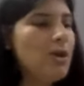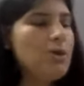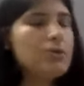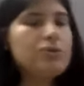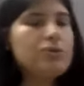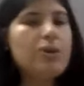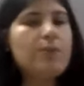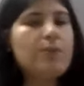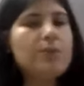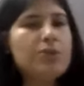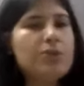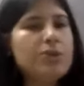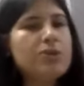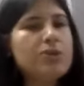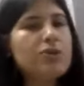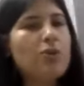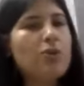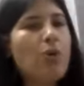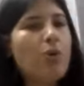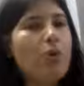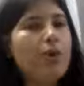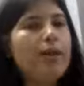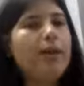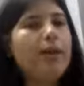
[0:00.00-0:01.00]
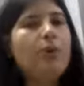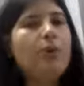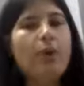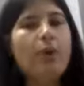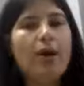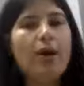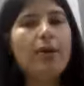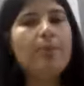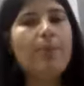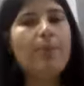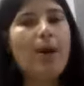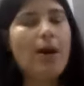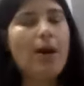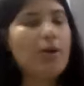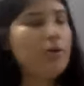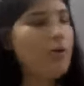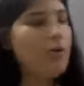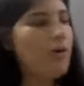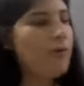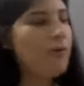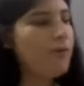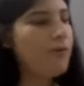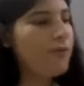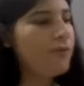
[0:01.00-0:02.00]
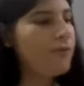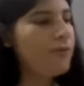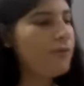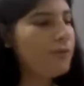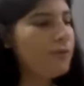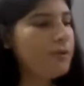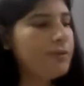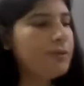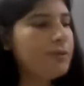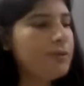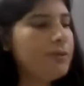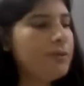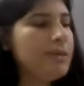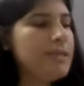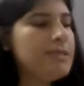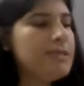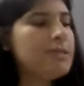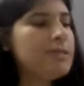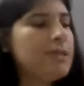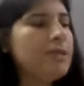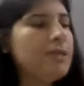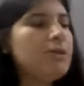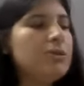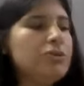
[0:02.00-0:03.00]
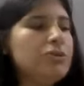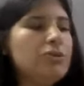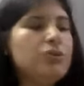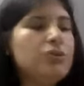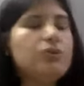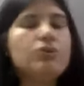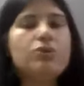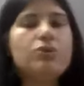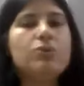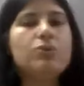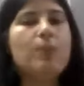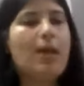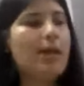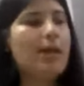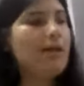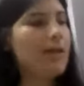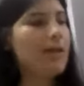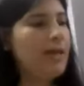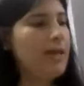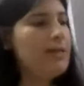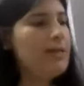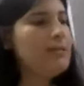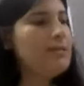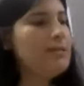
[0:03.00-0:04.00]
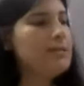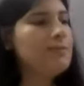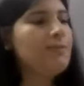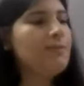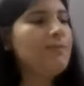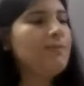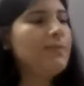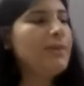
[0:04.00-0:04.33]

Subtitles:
So I'm just quoting one part of the recent Junjunwala case.